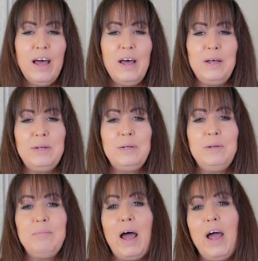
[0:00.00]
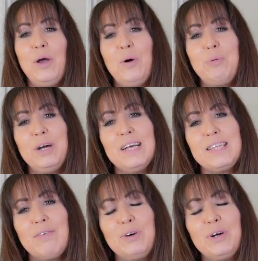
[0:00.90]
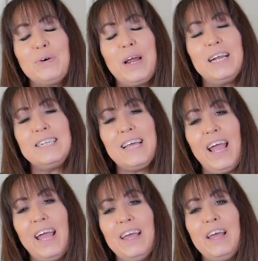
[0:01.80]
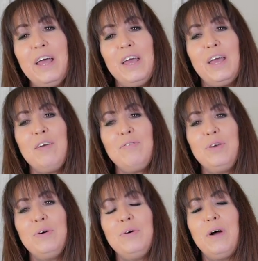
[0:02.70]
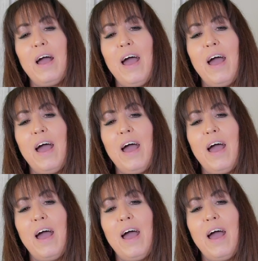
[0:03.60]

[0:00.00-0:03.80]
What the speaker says: I hope you guys have a great day. If you're